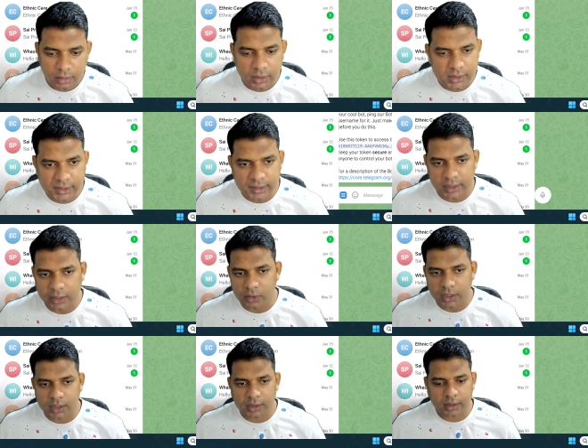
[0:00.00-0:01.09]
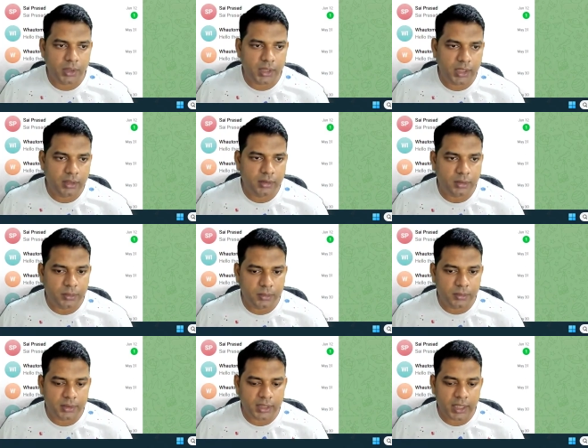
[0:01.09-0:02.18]
You can just click on it into
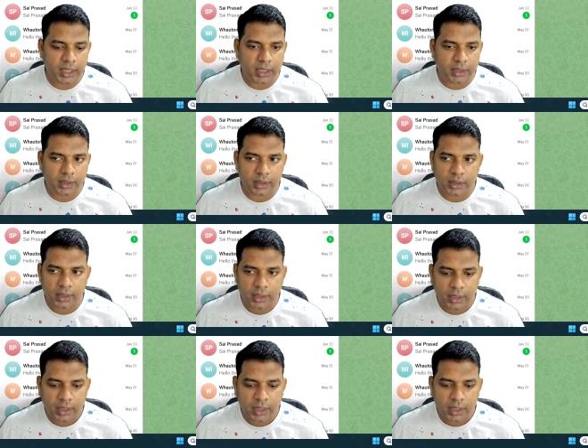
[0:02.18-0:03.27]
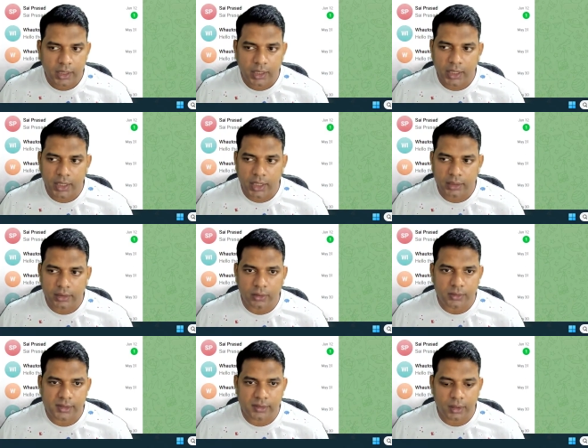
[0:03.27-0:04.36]
that and
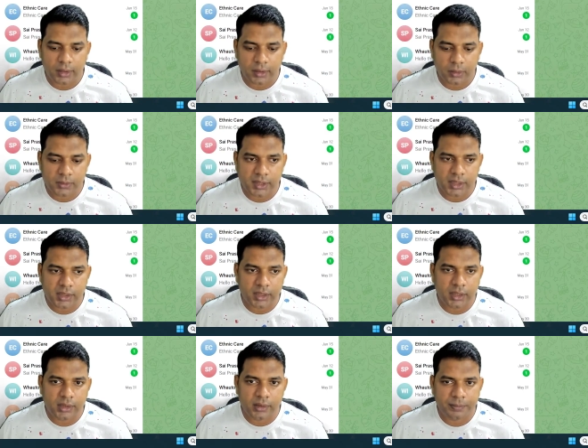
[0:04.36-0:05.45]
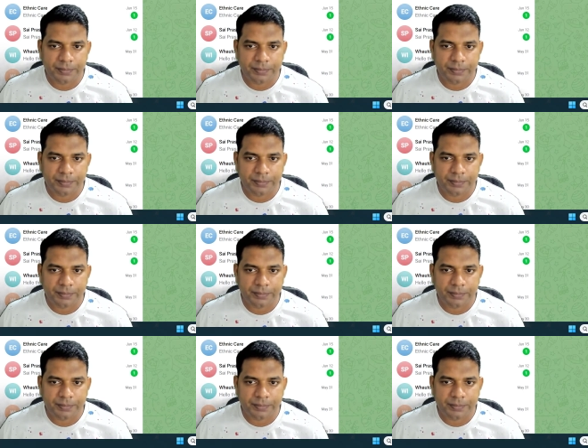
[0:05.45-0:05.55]
click on start conversation.